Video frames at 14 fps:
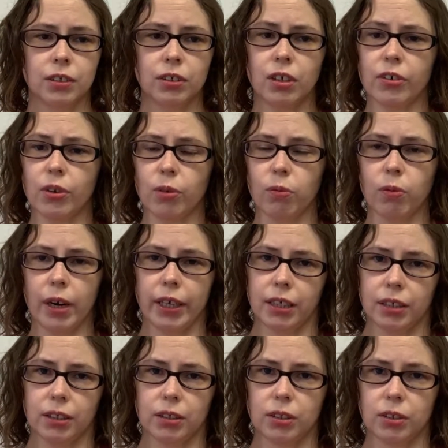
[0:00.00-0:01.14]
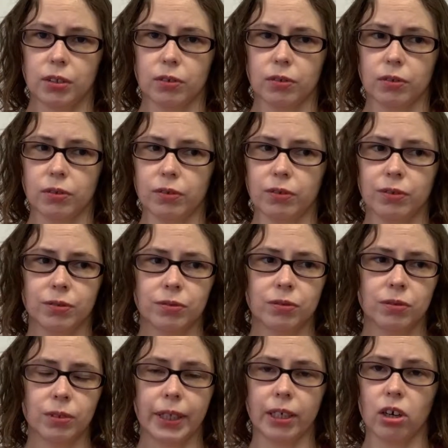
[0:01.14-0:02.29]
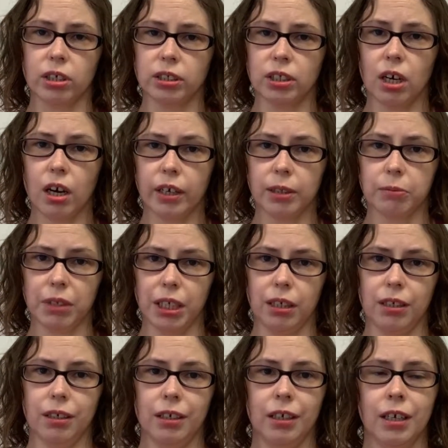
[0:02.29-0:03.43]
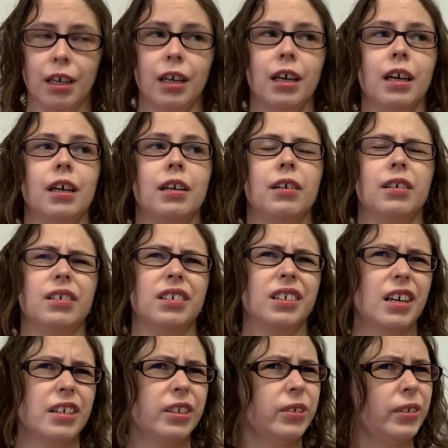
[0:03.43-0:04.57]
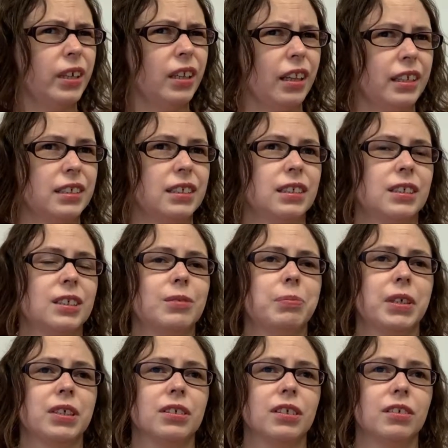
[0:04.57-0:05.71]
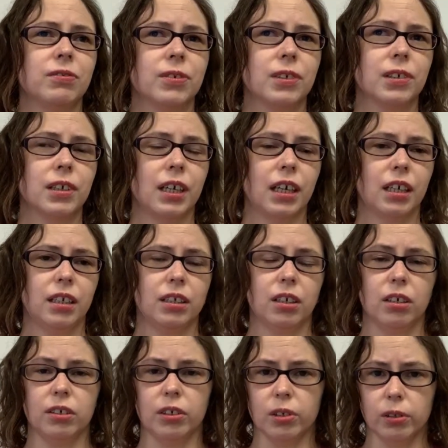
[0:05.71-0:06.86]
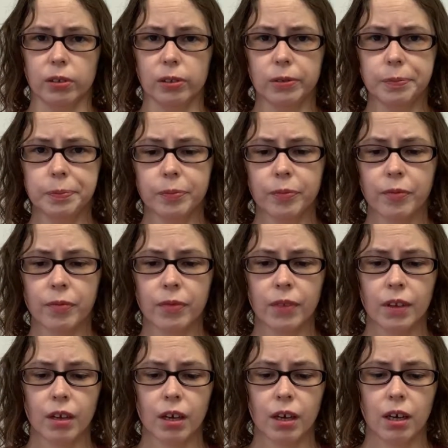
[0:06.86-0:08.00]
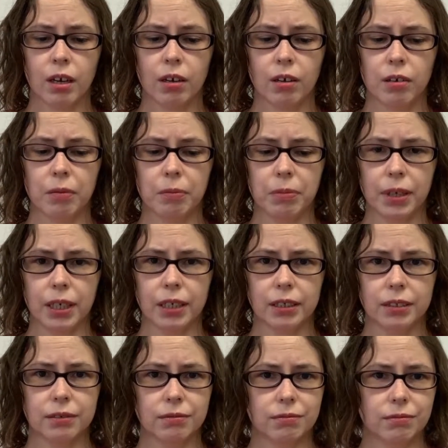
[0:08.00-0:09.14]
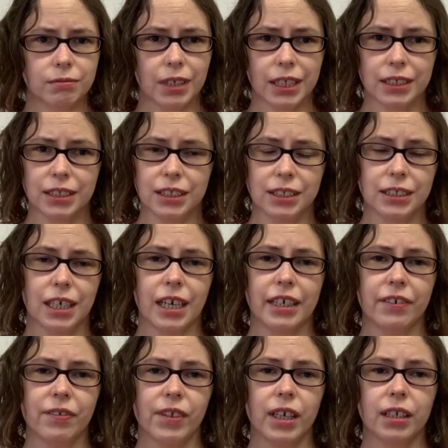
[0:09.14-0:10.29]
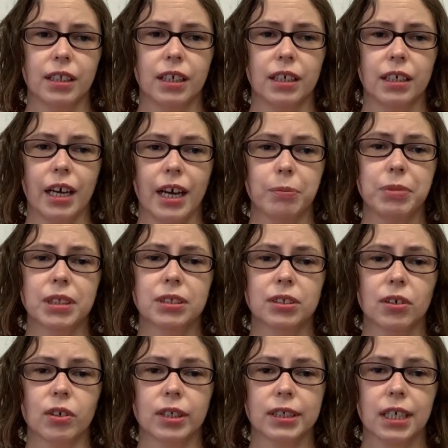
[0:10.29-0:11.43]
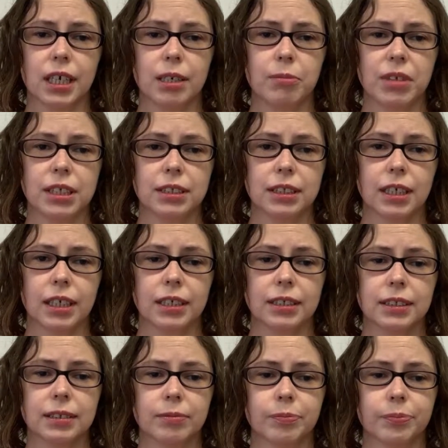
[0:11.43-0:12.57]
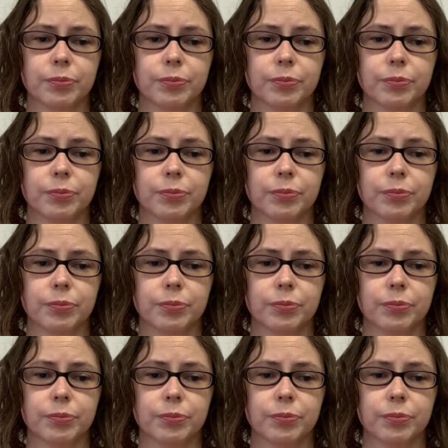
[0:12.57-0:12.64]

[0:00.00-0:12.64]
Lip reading: the right to, autonomy. Not a great lesson, especially for a young girl, but that's just the kind of thing that happens all the time these days.